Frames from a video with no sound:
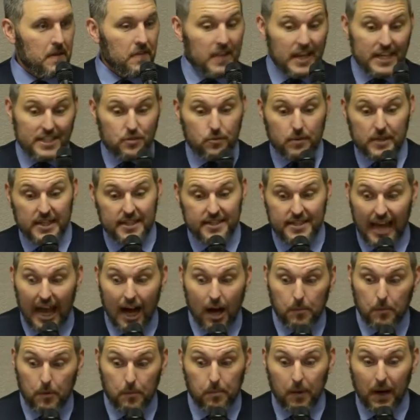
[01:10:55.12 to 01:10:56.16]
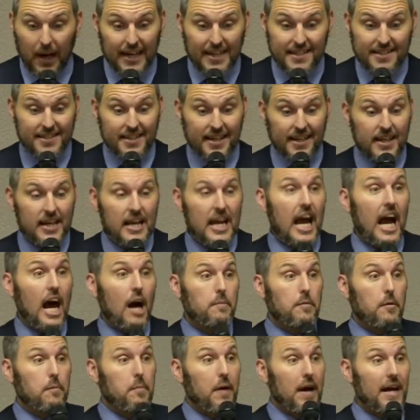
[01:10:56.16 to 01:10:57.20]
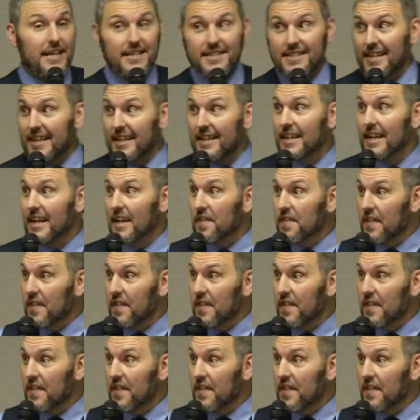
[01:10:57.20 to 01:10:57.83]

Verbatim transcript: That's what he's Albert Pike said. Albert Pike said